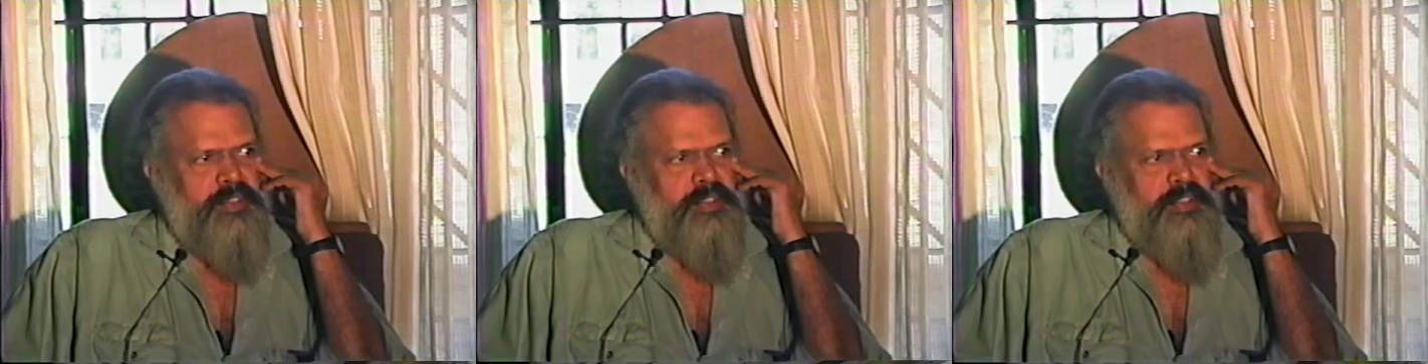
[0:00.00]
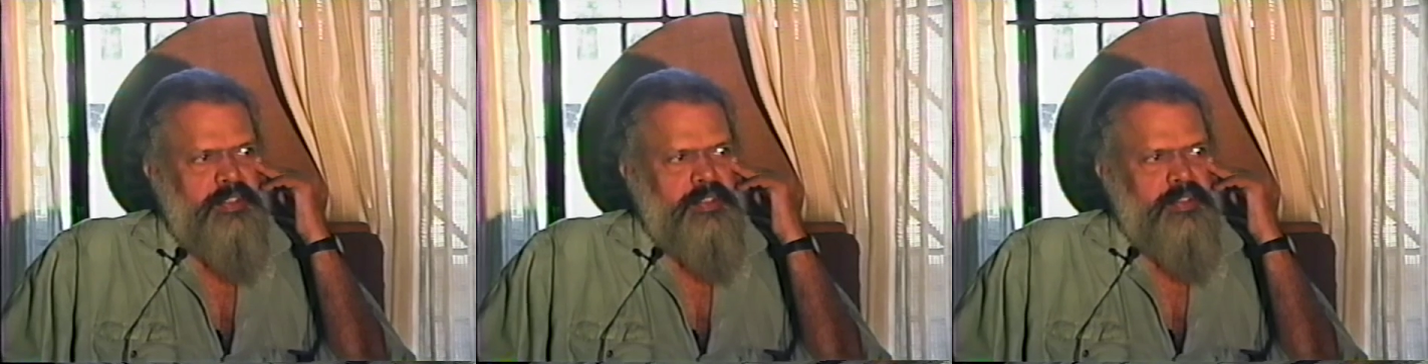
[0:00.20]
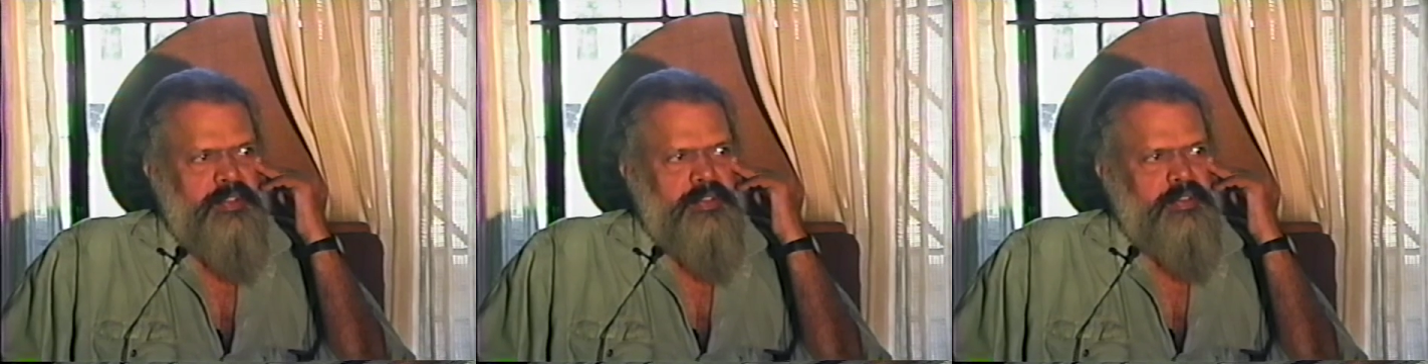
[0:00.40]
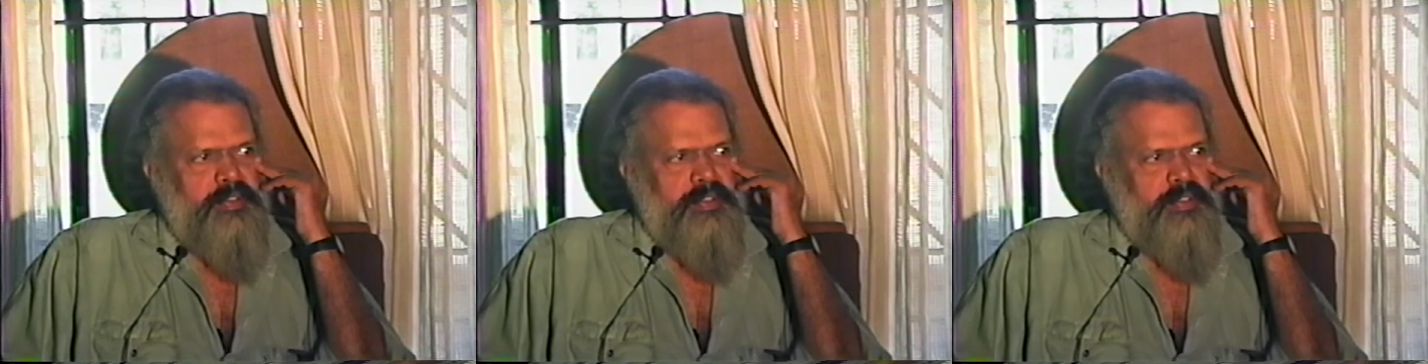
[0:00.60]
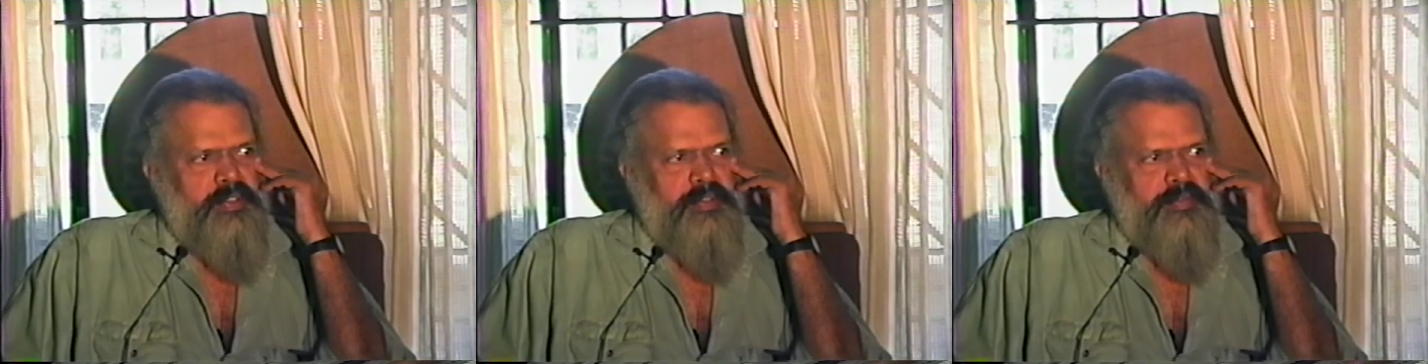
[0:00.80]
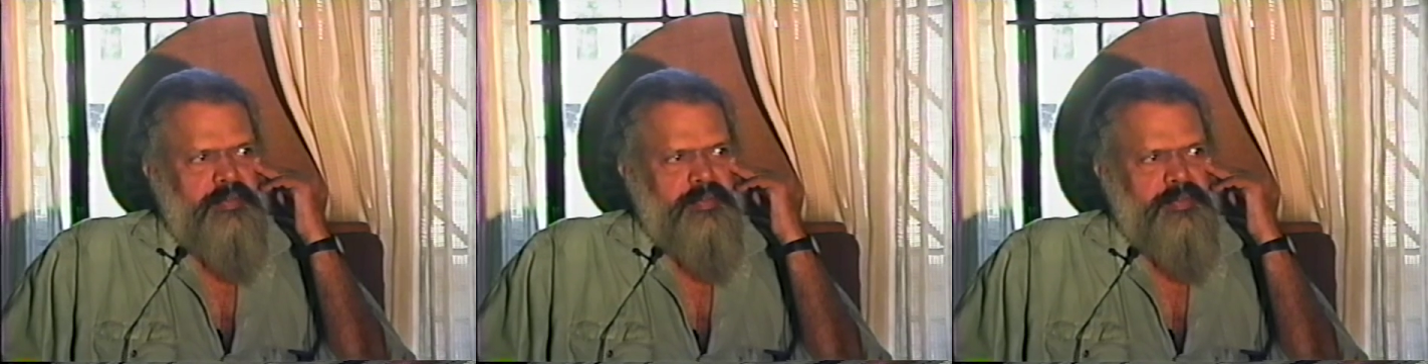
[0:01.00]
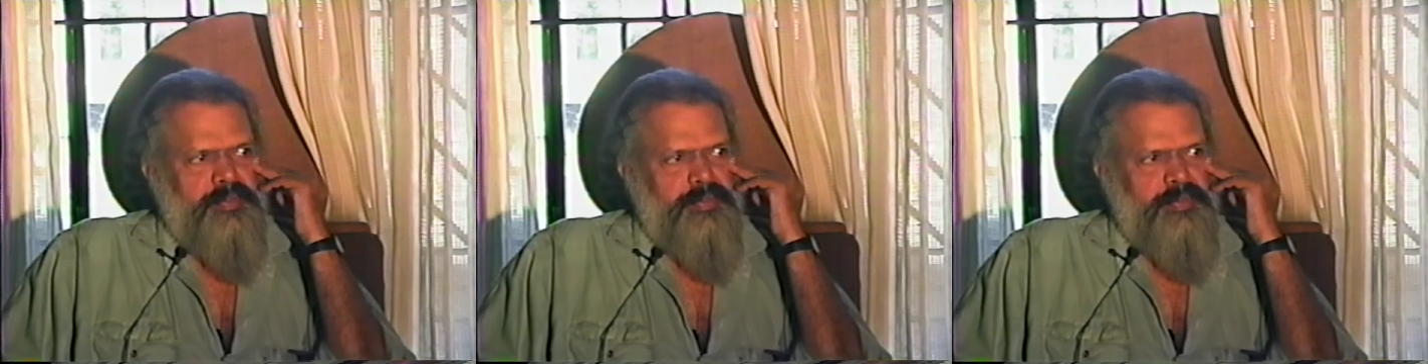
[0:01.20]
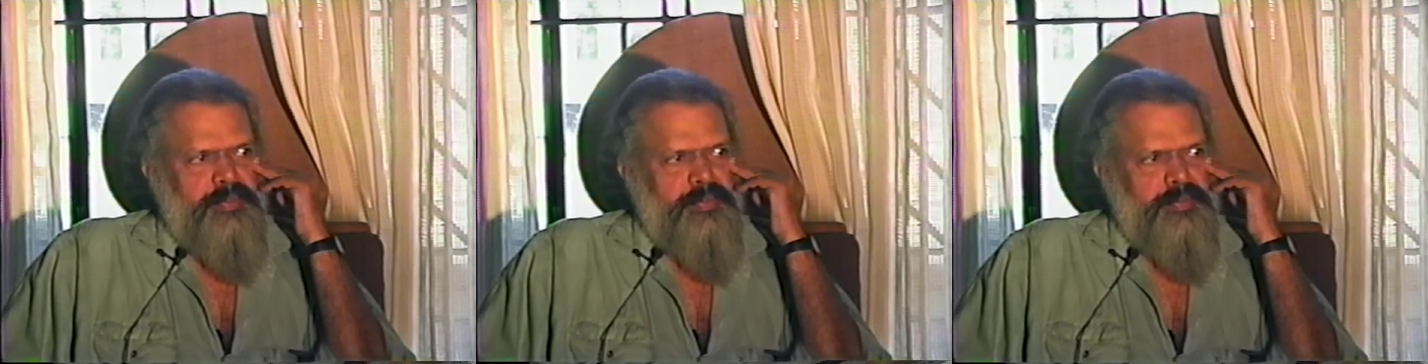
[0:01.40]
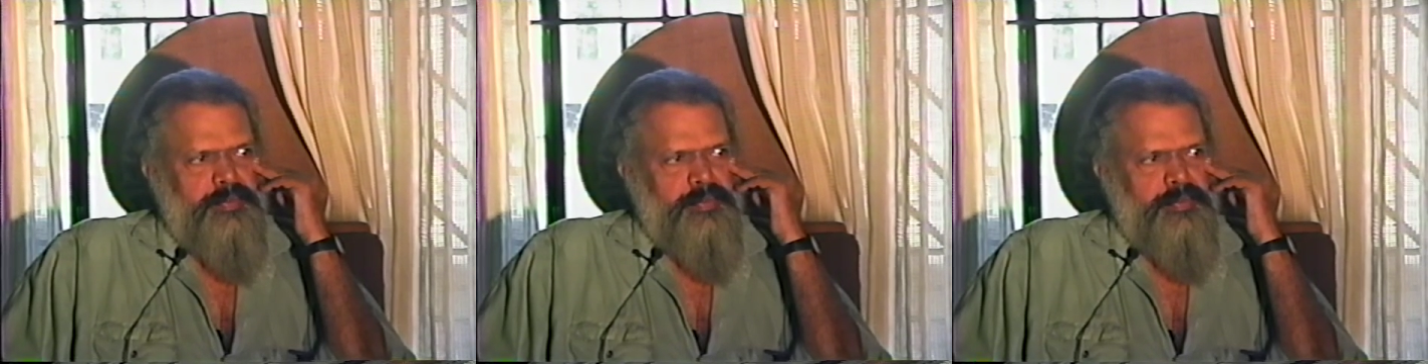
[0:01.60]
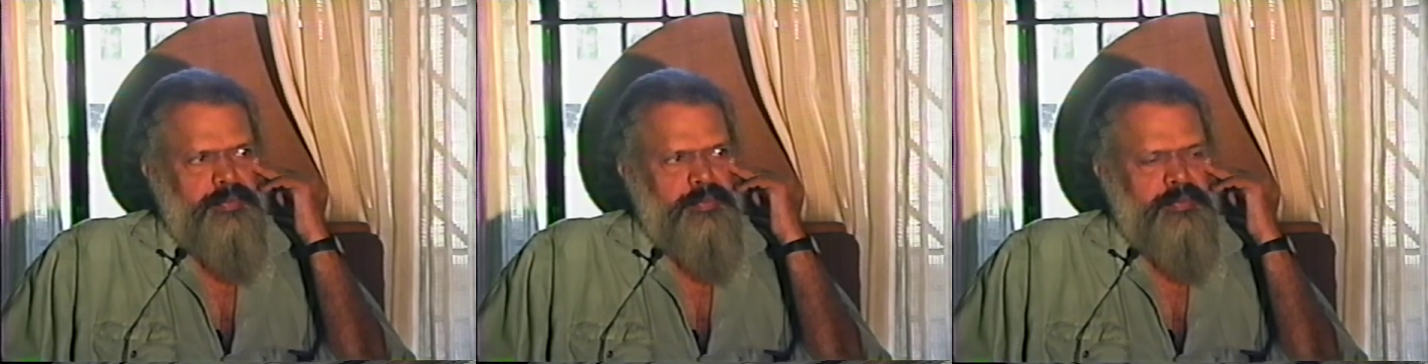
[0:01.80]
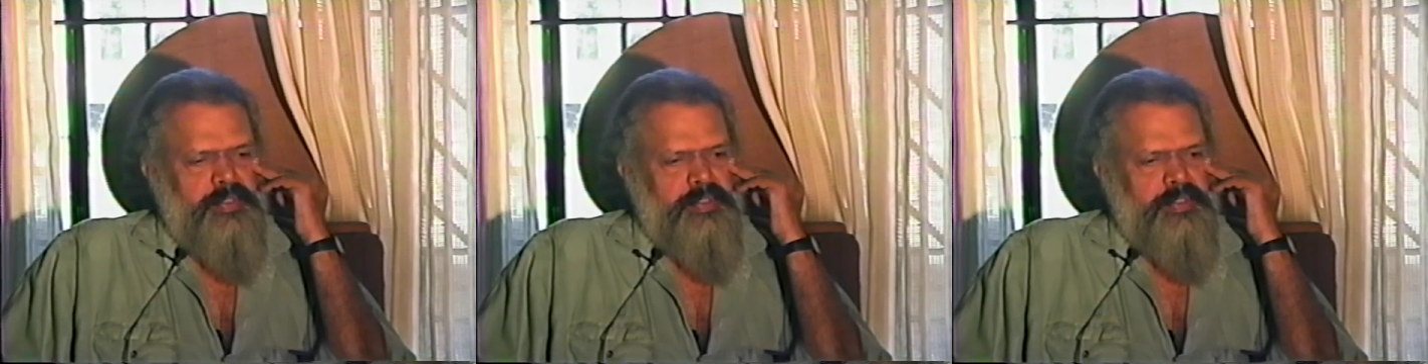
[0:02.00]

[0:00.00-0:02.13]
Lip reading: Yeah, show it to